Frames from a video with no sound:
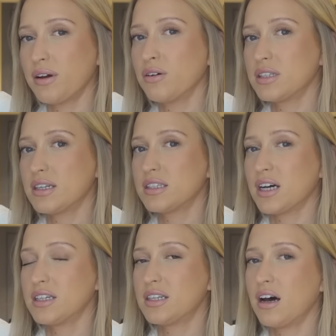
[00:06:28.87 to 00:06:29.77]
I got this in a
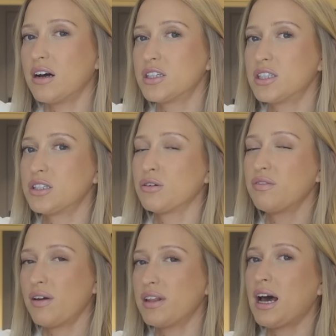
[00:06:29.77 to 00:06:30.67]
size large to sort of
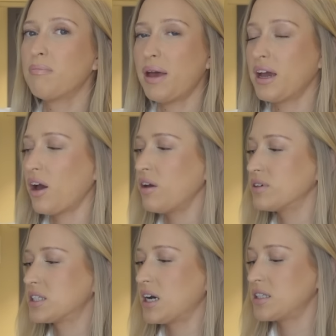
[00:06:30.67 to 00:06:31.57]
give it that big
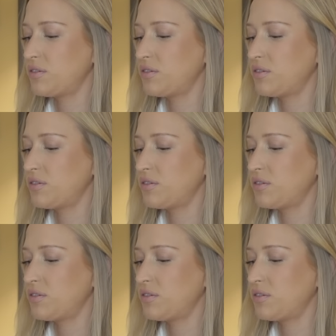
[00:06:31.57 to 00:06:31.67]
oversized